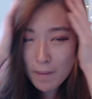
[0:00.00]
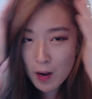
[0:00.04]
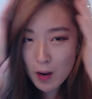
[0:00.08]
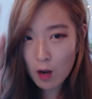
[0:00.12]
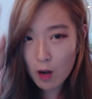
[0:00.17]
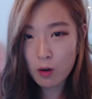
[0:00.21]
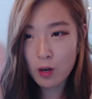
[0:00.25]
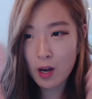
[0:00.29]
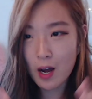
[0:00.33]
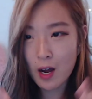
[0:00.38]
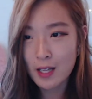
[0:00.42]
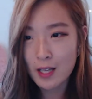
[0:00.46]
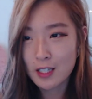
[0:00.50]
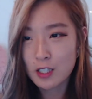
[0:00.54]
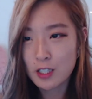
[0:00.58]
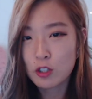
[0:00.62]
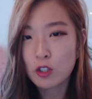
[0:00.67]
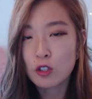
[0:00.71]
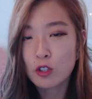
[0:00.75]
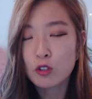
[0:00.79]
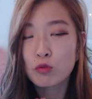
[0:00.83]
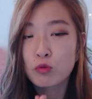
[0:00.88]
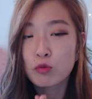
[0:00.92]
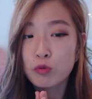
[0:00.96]
Oh god, god, this
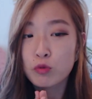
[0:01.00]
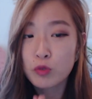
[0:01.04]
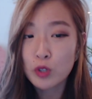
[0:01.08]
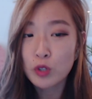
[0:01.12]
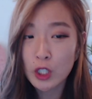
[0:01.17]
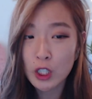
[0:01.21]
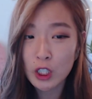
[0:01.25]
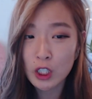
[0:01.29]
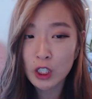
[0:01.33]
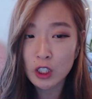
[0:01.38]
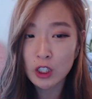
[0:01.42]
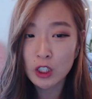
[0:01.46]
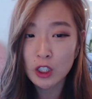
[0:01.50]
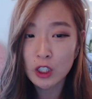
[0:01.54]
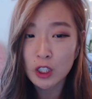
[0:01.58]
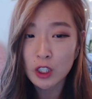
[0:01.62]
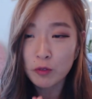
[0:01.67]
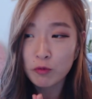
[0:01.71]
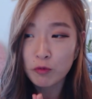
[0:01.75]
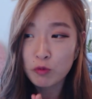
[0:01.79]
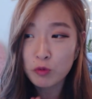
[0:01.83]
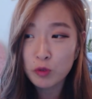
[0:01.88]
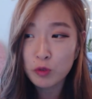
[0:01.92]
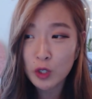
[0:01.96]
is really,
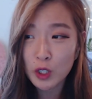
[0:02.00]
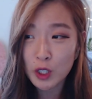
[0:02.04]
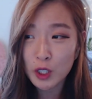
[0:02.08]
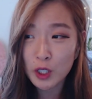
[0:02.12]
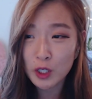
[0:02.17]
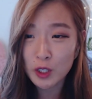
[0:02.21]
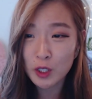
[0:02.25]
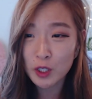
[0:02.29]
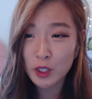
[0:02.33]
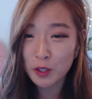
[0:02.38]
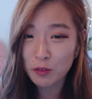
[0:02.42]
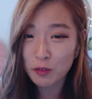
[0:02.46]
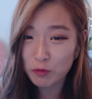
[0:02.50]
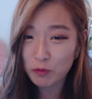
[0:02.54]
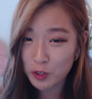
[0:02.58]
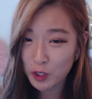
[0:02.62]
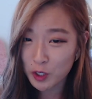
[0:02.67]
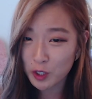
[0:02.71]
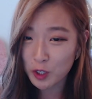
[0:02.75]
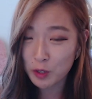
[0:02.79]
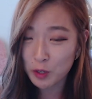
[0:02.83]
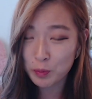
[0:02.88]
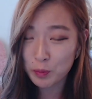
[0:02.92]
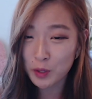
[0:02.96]
really,
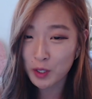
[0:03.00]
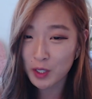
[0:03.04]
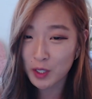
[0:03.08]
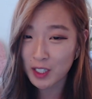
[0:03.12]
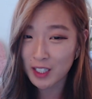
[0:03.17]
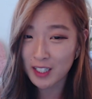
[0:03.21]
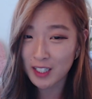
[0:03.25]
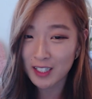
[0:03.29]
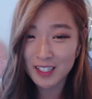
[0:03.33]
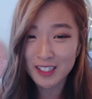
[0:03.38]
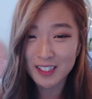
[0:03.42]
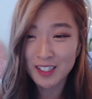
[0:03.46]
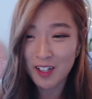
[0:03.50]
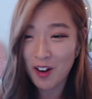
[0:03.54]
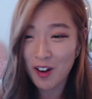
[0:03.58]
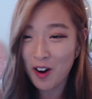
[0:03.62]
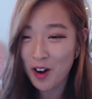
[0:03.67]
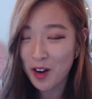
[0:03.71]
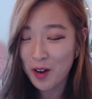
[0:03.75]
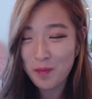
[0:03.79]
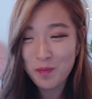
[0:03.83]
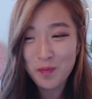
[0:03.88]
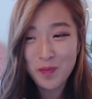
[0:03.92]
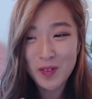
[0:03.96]
really pretty. This
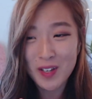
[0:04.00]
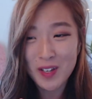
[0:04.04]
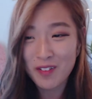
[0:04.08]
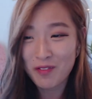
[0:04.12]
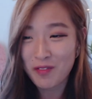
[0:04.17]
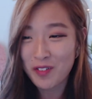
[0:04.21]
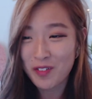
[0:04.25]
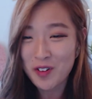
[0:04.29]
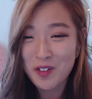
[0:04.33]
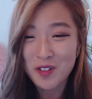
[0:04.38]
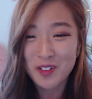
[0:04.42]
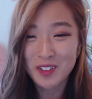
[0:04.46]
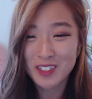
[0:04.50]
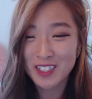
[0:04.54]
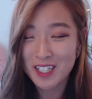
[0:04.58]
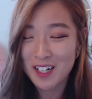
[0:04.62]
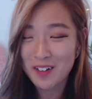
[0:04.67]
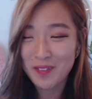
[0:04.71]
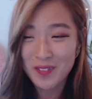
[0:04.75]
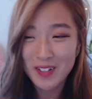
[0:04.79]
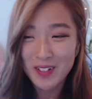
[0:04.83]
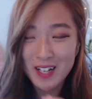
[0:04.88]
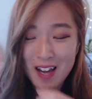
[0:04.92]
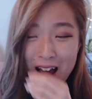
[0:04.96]
R&B vocal is
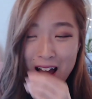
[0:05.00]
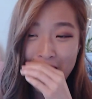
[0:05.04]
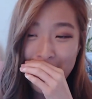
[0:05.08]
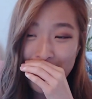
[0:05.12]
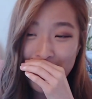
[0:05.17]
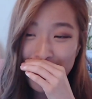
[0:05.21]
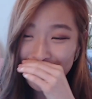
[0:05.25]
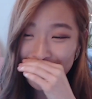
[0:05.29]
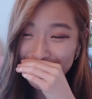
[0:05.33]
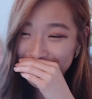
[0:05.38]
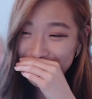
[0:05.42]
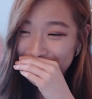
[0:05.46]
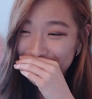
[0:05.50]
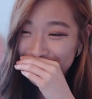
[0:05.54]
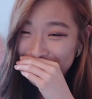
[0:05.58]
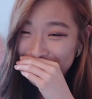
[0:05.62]
coming out.